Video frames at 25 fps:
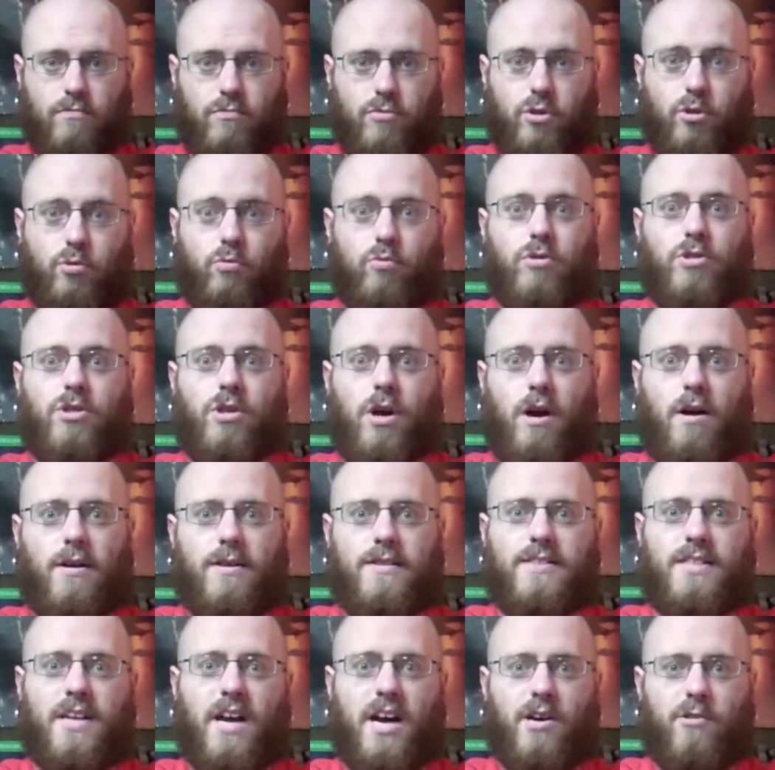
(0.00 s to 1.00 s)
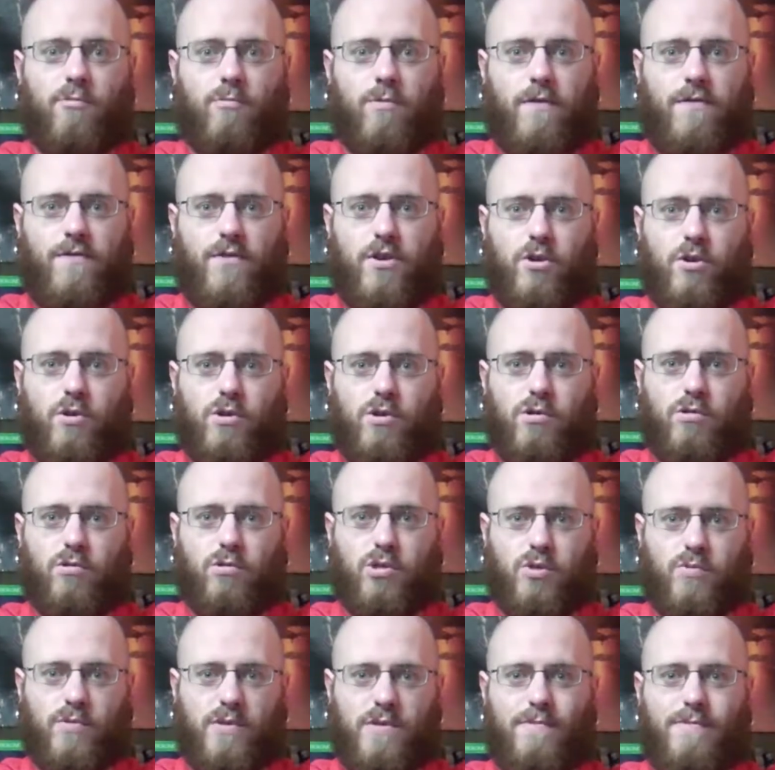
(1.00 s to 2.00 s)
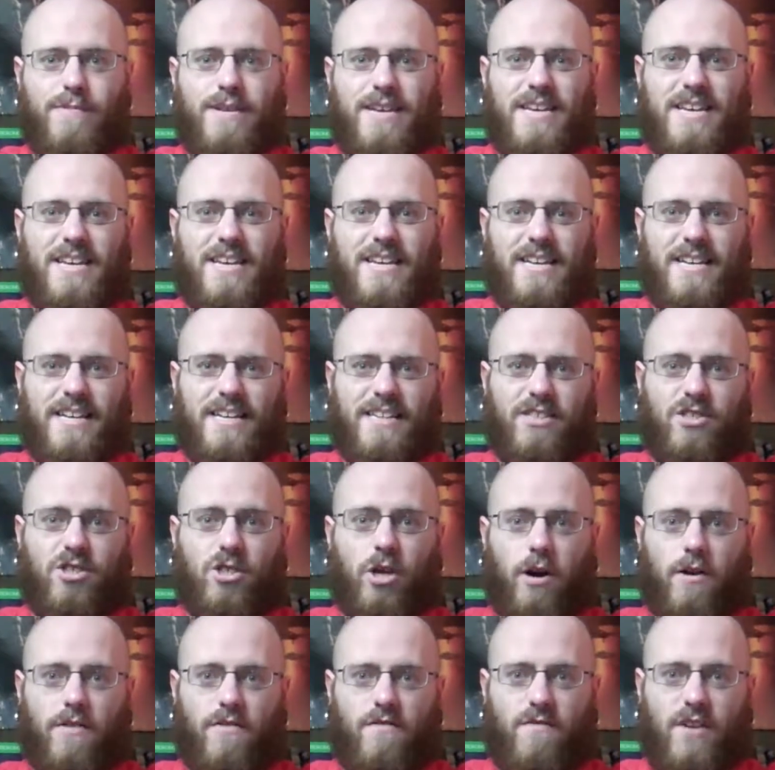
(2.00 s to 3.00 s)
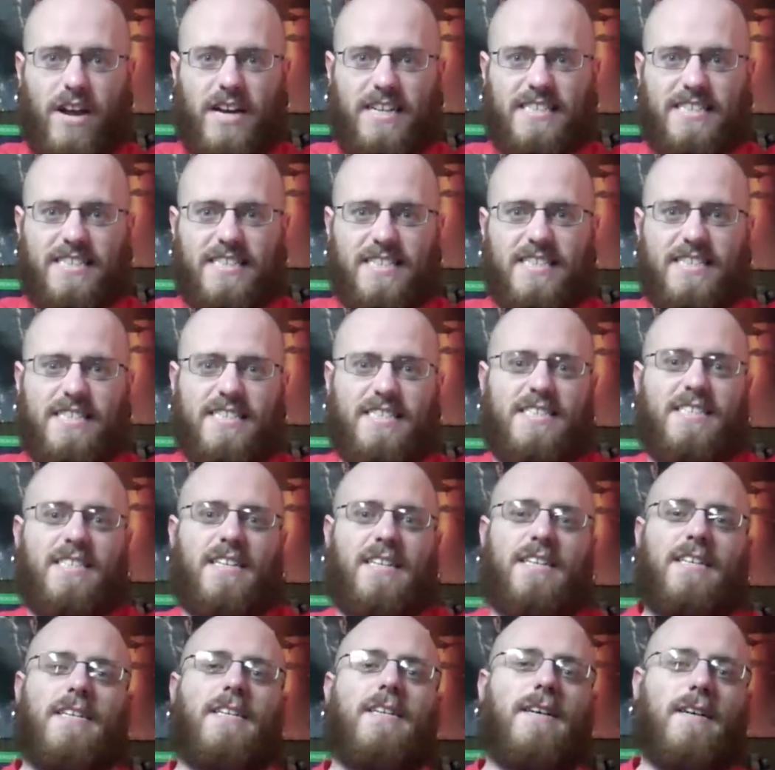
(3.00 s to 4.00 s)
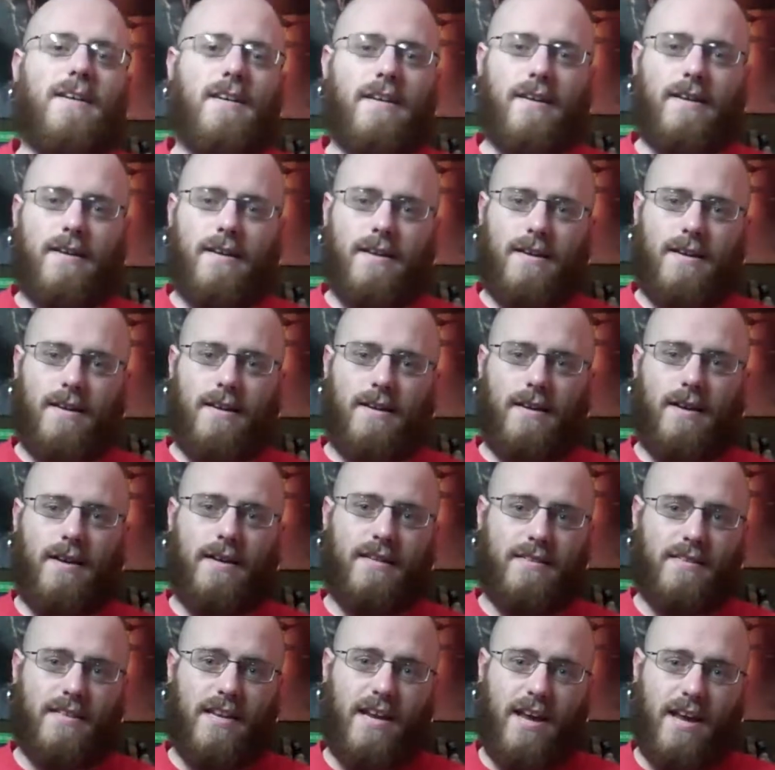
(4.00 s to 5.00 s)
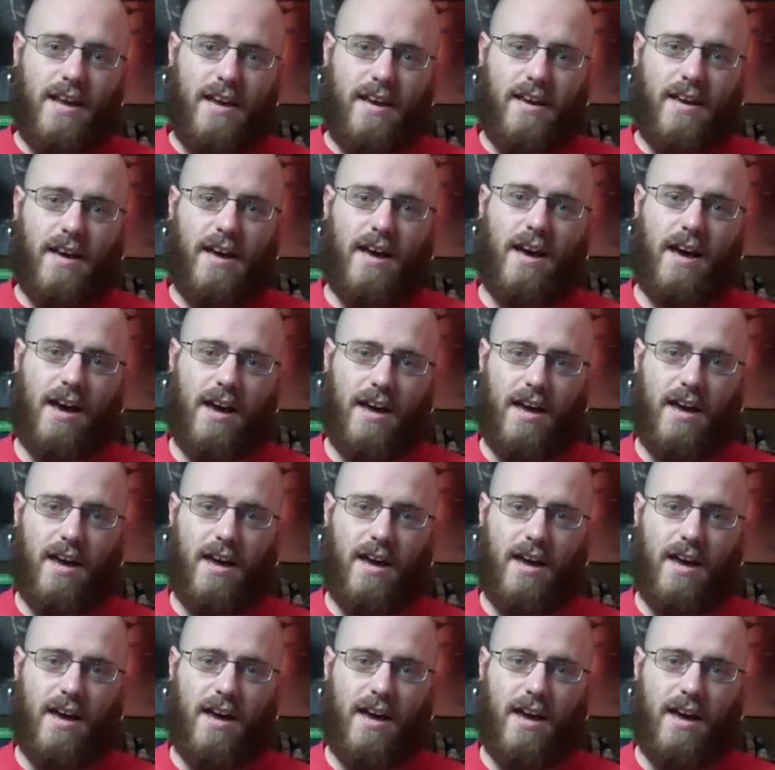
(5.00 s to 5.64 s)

to Dark Side Reviews with me, Darth Vexus. Today I